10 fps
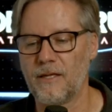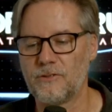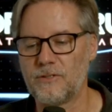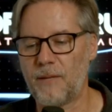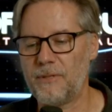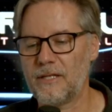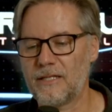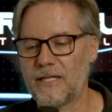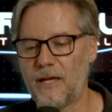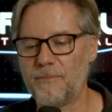So type it in,
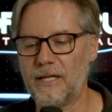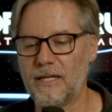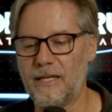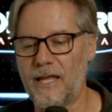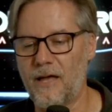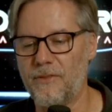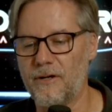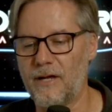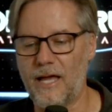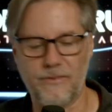click update, and now
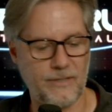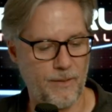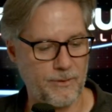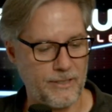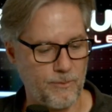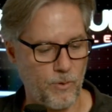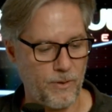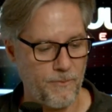they're at the top of the leaderboard.